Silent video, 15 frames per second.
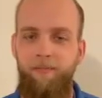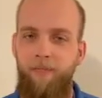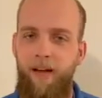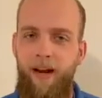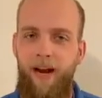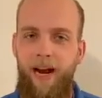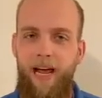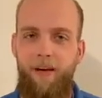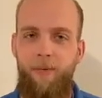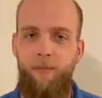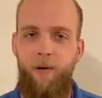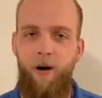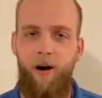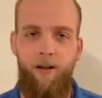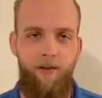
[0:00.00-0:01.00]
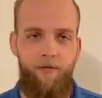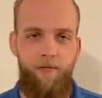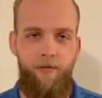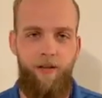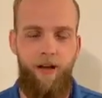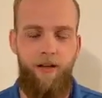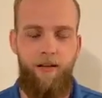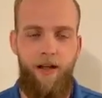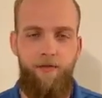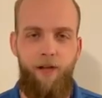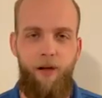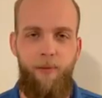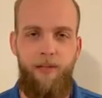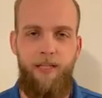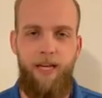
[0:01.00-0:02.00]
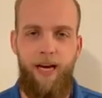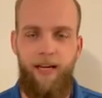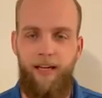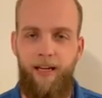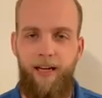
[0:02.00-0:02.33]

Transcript: and I am part of uh, Level Up in Tech,